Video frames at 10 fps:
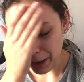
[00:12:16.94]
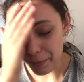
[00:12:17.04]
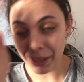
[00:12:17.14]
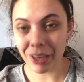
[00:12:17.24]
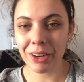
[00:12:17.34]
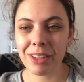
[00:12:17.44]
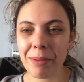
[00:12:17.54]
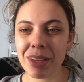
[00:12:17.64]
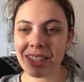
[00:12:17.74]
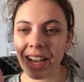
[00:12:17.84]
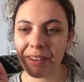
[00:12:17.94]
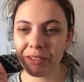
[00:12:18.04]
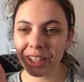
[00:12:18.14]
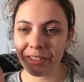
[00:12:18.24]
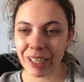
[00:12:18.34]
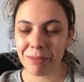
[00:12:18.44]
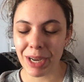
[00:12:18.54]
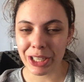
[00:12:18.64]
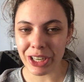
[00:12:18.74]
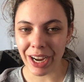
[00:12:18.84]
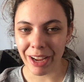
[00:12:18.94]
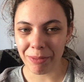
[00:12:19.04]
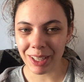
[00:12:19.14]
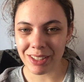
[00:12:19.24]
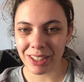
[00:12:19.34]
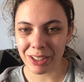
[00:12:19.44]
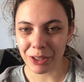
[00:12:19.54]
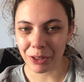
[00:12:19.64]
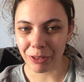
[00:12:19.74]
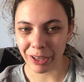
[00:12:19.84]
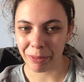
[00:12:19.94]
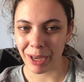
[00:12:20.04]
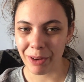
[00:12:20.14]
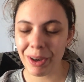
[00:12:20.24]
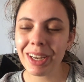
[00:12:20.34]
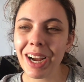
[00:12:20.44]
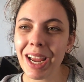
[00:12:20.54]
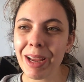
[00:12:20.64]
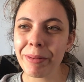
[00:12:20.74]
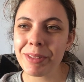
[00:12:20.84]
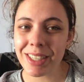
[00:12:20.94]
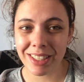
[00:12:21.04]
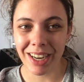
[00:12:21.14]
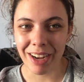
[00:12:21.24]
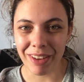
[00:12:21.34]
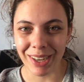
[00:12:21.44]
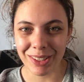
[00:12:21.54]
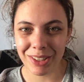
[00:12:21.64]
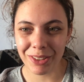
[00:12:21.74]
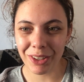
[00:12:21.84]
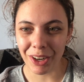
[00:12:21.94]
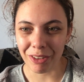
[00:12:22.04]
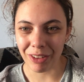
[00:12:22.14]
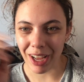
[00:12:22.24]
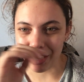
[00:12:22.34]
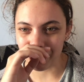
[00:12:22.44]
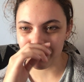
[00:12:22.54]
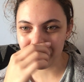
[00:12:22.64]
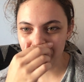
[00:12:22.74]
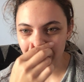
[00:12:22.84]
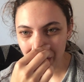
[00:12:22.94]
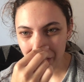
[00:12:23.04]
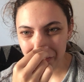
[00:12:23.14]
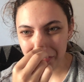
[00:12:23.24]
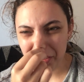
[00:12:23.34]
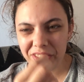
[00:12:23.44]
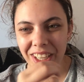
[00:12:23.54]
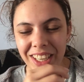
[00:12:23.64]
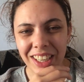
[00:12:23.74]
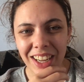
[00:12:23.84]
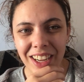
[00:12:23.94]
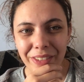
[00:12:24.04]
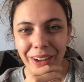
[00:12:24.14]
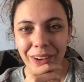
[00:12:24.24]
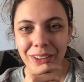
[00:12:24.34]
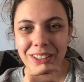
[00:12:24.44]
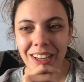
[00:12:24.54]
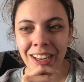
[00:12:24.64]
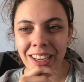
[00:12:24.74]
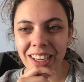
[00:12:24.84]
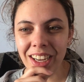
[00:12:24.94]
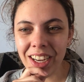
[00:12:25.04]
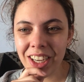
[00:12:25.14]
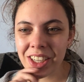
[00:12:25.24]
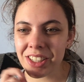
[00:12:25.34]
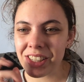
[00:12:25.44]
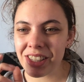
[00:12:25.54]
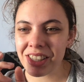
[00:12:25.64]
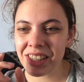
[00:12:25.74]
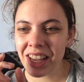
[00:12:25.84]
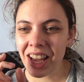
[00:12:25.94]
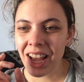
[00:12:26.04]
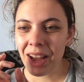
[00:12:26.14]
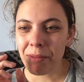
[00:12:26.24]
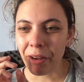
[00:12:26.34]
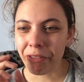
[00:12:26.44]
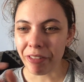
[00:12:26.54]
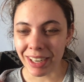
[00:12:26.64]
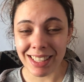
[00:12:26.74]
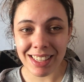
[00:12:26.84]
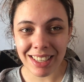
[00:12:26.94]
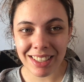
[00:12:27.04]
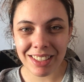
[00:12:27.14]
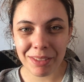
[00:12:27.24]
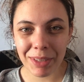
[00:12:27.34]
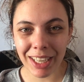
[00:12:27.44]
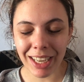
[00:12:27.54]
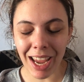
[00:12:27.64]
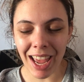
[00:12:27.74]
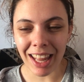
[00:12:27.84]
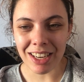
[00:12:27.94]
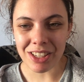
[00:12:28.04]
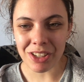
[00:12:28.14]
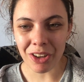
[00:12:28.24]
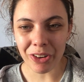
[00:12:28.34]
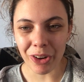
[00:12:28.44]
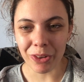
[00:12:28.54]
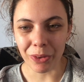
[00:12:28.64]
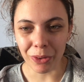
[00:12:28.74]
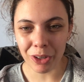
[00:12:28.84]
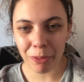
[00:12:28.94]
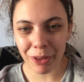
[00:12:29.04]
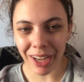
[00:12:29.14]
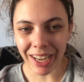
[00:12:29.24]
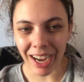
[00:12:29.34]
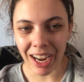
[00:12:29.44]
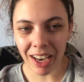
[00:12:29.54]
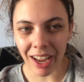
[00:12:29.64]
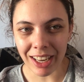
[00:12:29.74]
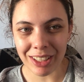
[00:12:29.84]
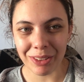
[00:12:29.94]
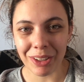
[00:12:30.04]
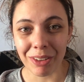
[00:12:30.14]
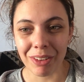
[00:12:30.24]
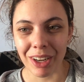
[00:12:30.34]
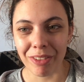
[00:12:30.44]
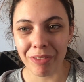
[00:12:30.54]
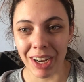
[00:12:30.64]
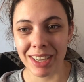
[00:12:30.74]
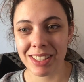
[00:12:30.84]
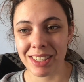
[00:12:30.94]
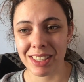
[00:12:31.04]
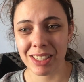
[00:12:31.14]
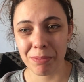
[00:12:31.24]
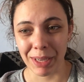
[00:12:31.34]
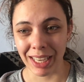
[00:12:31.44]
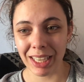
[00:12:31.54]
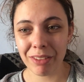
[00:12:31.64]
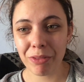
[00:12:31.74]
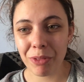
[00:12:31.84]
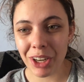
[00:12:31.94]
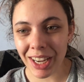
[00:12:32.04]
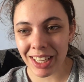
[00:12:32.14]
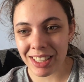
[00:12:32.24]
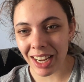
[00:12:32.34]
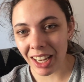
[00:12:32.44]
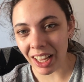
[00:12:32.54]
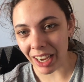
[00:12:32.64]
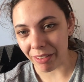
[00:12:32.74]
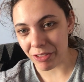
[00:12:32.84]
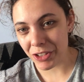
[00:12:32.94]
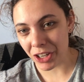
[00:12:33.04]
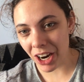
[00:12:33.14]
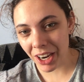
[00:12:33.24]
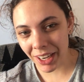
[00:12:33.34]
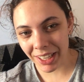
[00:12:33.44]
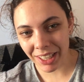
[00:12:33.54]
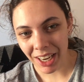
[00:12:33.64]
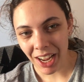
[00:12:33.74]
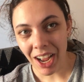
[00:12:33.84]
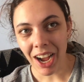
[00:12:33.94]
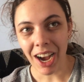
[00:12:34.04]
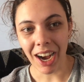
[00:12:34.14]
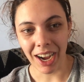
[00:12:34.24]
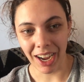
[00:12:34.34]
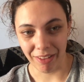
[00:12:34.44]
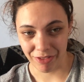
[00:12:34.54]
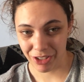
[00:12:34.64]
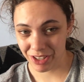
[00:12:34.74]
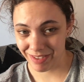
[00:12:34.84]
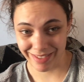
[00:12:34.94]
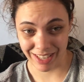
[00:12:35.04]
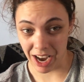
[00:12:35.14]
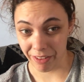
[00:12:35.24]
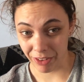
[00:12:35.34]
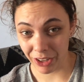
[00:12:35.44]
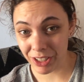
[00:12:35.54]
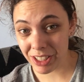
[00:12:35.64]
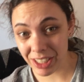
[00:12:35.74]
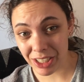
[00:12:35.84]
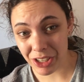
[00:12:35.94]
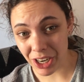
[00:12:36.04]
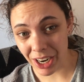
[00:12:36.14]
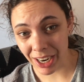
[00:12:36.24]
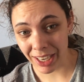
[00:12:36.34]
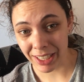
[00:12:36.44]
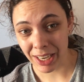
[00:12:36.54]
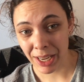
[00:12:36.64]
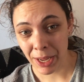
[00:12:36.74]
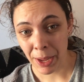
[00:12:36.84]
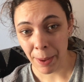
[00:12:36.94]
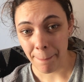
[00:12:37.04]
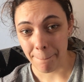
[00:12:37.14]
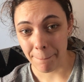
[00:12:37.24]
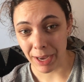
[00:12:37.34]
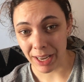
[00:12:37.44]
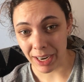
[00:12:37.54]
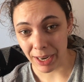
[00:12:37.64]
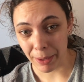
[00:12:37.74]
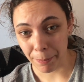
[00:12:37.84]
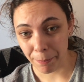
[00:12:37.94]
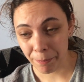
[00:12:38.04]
But no, that means I haven't really read much. I have been listening to Ready Player One. I am 6.5 hours through out of 15.5 hours. Because my friend sent it to me and it's not on Audible, I can't like do it on a faster speed from what I can tell. Like I've tried, I've honestly tried, but